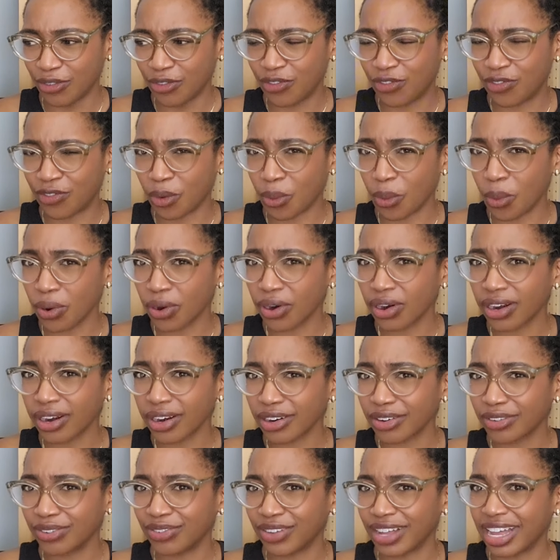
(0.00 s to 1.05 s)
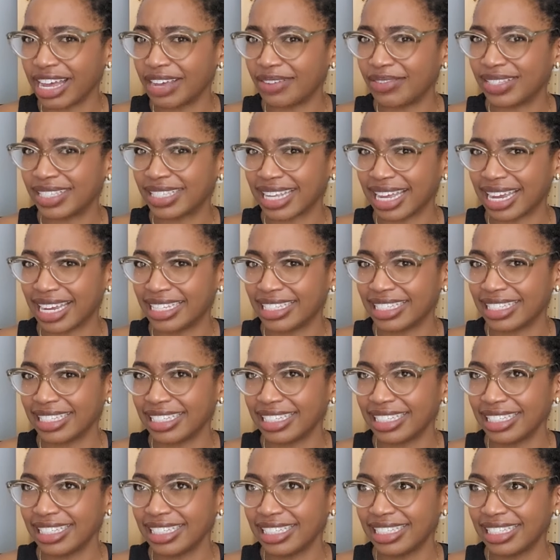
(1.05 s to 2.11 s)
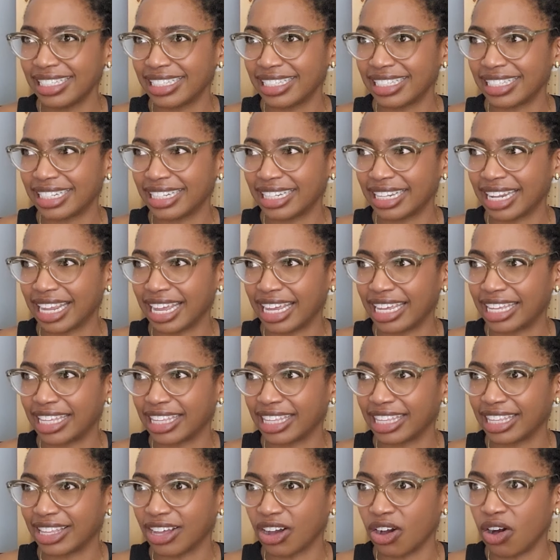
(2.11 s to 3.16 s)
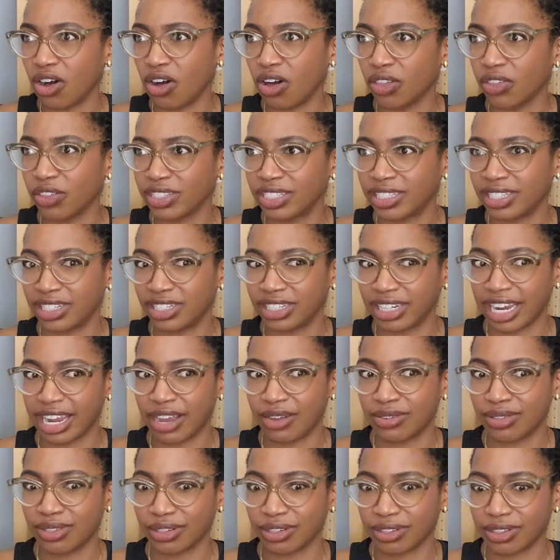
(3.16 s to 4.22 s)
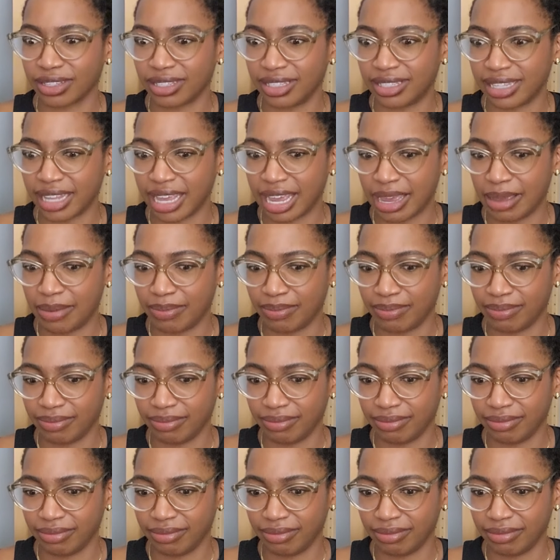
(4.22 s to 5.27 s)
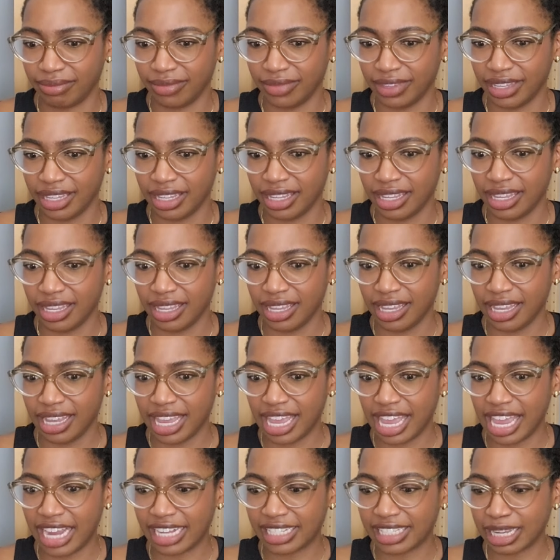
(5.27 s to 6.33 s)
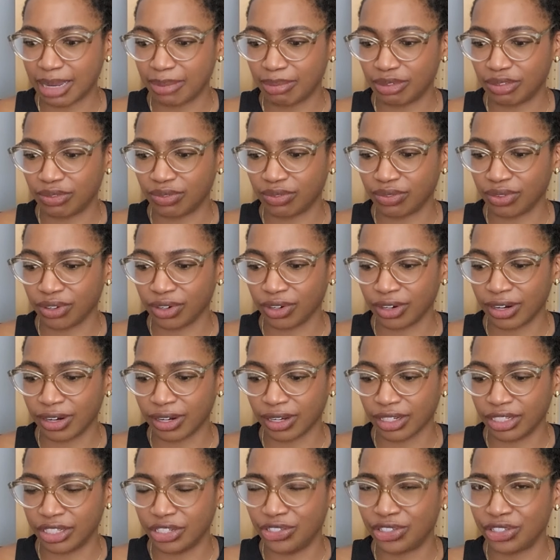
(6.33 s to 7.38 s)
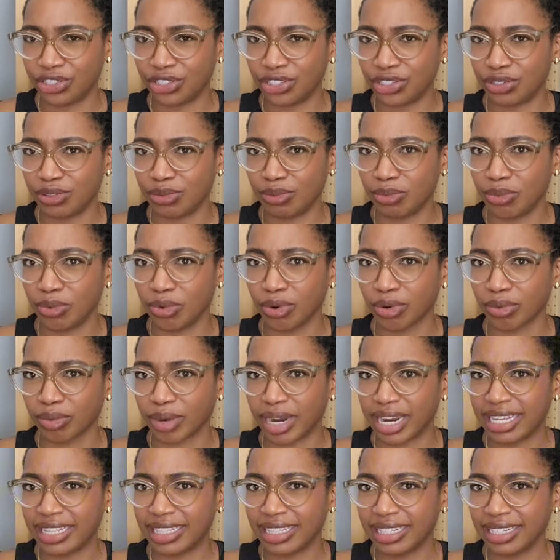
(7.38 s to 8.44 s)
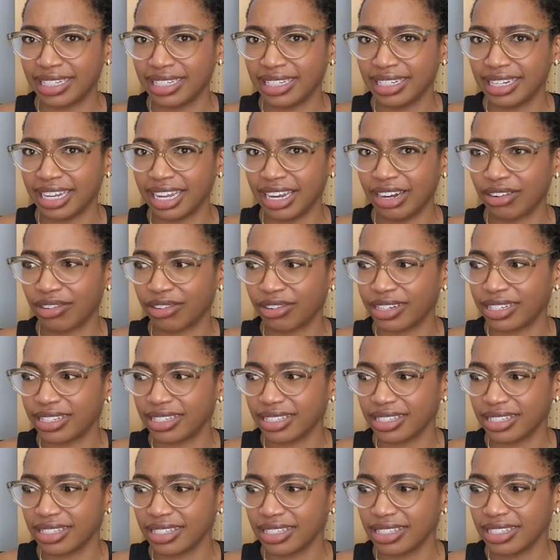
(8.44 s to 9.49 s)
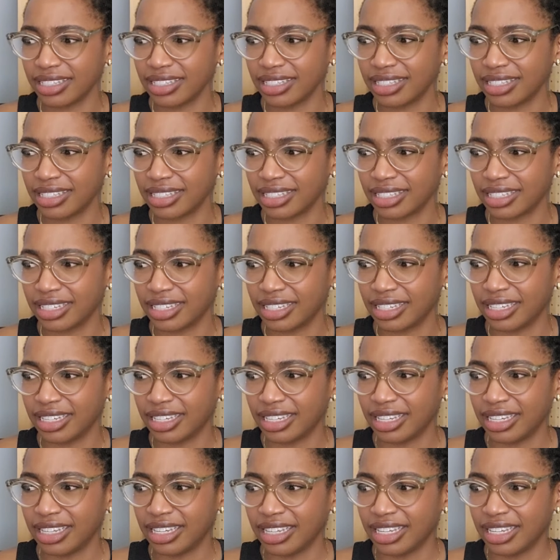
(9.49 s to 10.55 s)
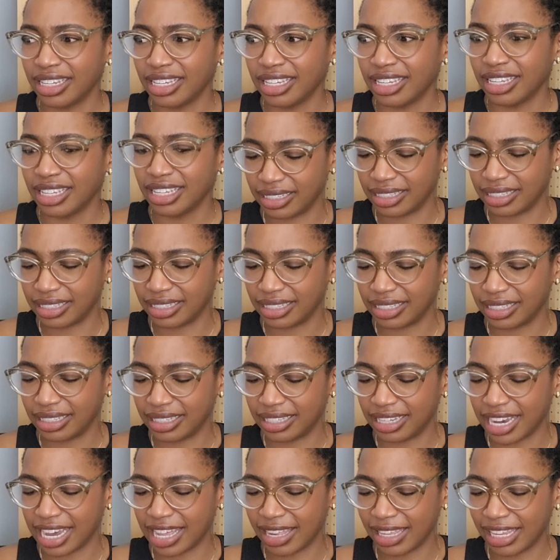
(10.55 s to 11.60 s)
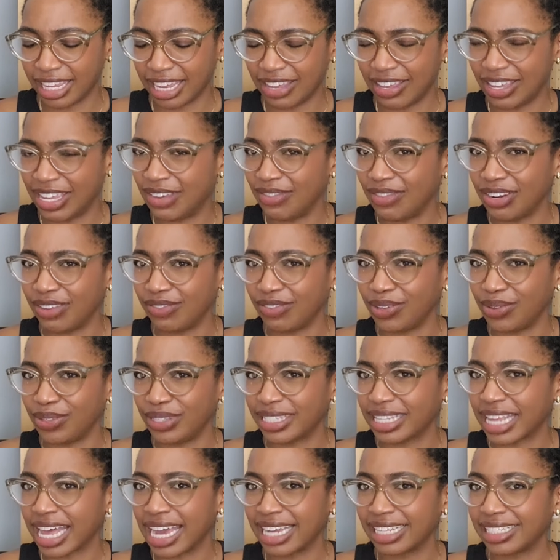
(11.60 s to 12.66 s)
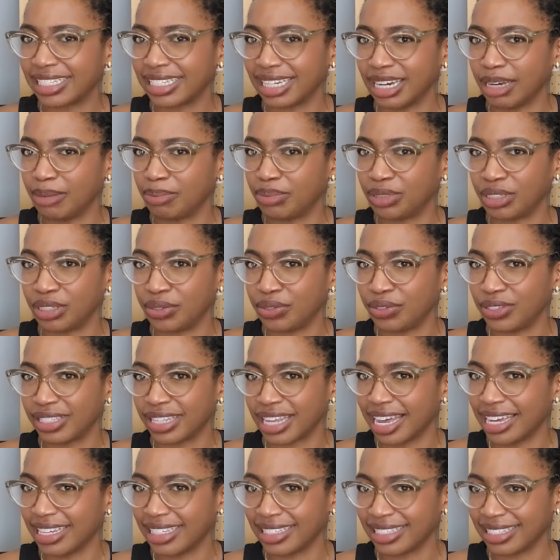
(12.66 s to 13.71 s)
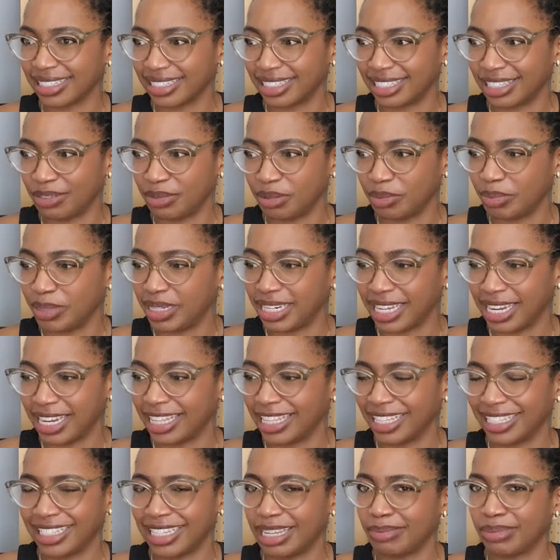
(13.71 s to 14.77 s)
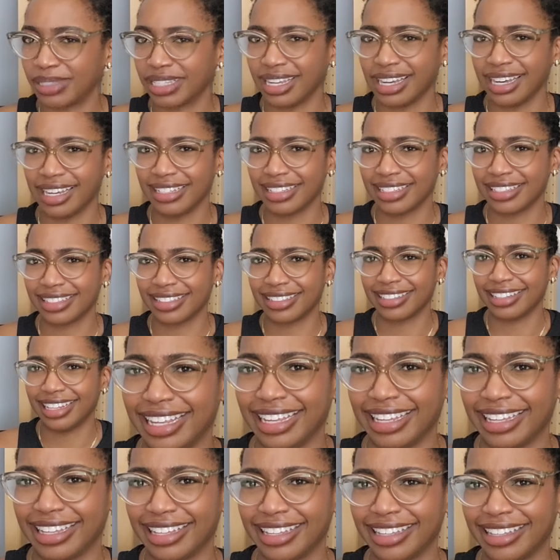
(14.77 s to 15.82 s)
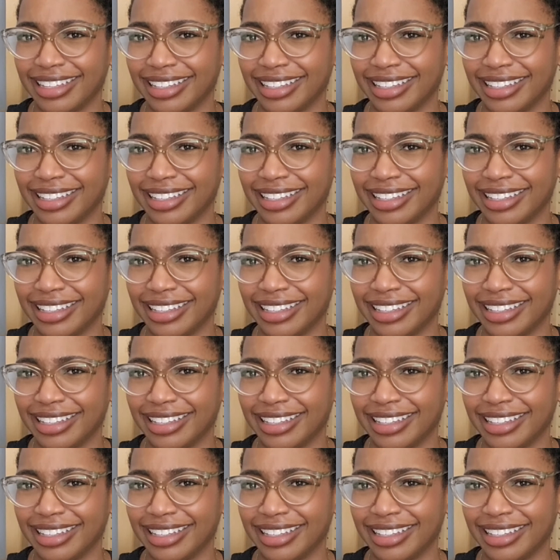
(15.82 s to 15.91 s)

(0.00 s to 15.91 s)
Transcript: 4 or 5 sizes, like all the stitch counts are the same, except for you just do more raglan increases. Yeah, like even if you sized up 2 sizes, you would be knitting the same size. Like,